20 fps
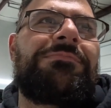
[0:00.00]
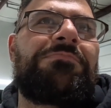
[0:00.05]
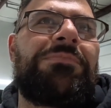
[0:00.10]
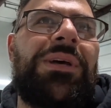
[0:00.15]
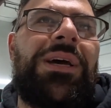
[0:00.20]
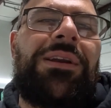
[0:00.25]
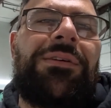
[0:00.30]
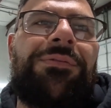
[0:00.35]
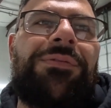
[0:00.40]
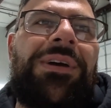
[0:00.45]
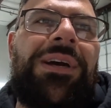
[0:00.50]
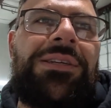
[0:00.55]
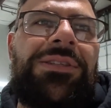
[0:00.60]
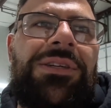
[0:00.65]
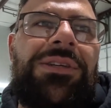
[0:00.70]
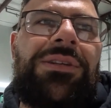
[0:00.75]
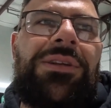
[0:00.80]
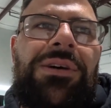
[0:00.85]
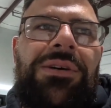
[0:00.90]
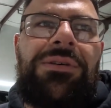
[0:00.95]
had a
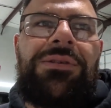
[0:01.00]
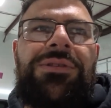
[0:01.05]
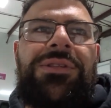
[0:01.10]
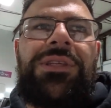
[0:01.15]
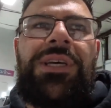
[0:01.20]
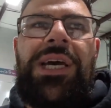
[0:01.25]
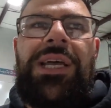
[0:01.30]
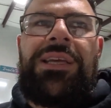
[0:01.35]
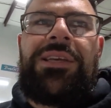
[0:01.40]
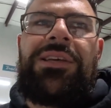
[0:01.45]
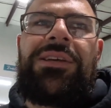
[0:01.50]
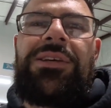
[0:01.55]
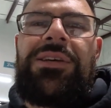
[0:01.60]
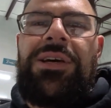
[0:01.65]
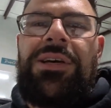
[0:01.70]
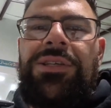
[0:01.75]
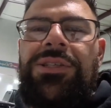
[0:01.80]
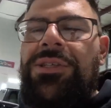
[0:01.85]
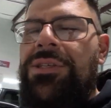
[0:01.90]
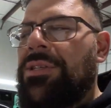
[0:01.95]
fractured nose, had a
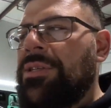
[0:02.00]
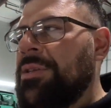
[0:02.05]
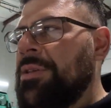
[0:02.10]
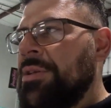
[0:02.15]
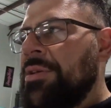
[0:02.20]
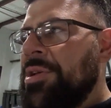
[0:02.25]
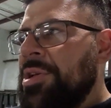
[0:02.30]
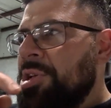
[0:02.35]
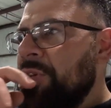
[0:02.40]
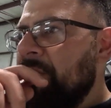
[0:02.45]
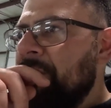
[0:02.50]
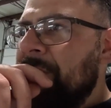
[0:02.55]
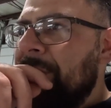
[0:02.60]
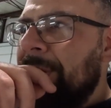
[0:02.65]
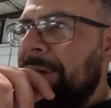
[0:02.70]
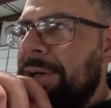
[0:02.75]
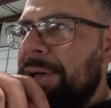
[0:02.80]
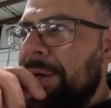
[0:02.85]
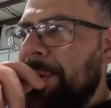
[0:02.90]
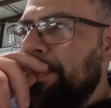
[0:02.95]
concussion.
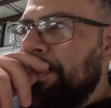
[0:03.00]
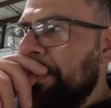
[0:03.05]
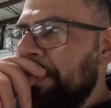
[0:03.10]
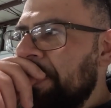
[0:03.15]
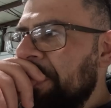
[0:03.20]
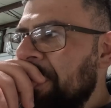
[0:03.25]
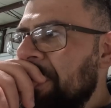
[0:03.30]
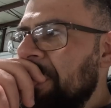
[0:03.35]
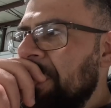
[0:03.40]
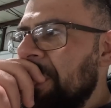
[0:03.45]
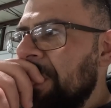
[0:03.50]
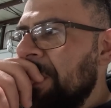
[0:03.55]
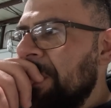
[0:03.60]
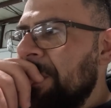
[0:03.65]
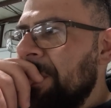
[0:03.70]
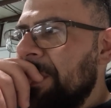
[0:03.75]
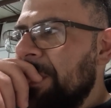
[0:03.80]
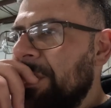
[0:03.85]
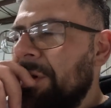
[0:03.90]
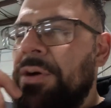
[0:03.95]

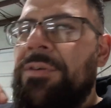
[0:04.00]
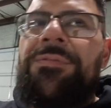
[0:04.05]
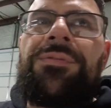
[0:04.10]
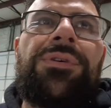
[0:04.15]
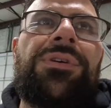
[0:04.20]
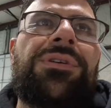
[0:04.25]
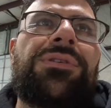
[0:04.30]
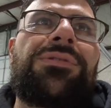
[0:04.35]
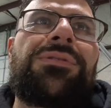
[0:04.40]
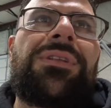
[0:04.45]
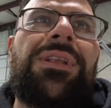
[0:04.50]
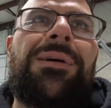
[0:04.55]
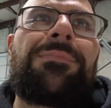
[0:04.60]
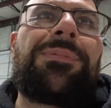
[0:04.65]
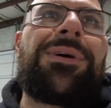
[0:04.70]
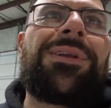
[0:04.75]
Hopefully you're doing a lot